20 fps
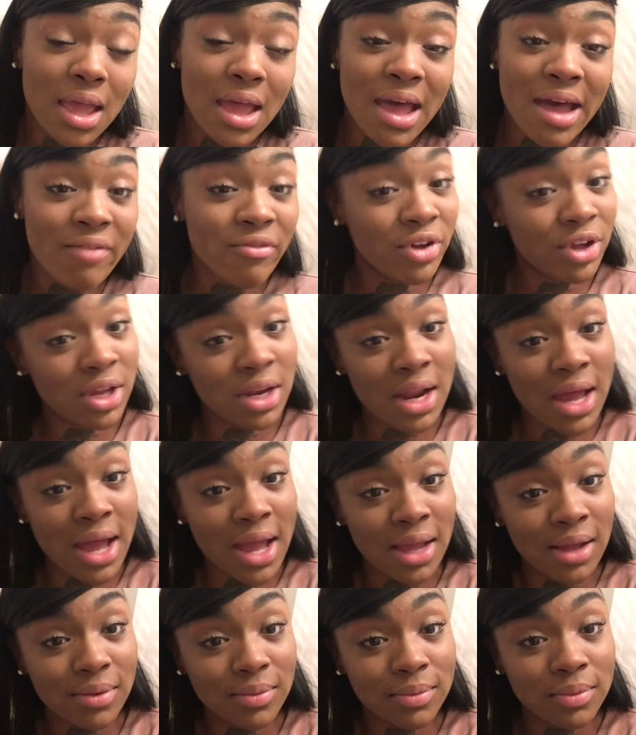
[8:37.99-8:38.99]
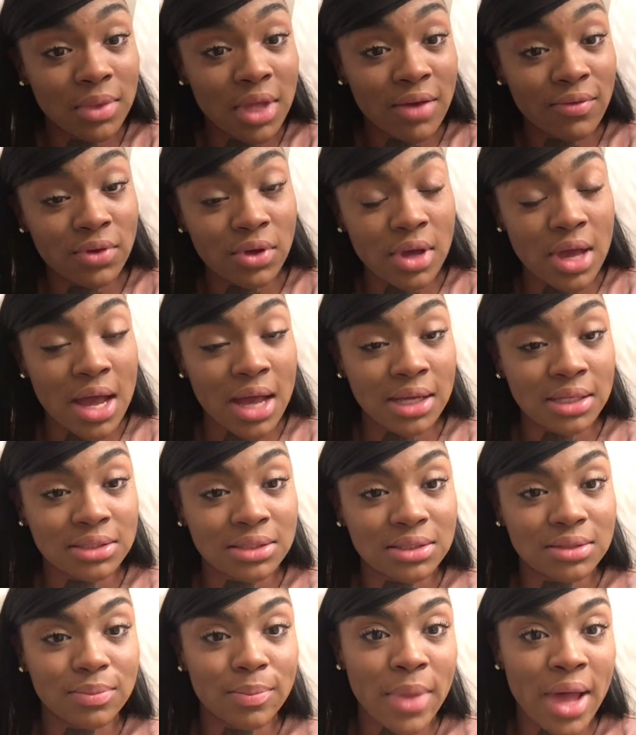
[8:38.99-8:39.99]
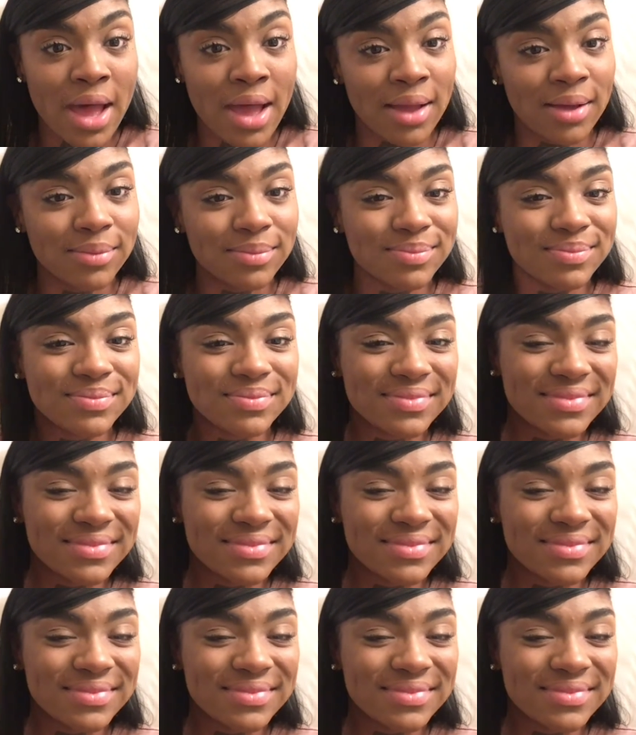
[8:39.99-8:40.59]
Have a good night. Love you guys. Bye.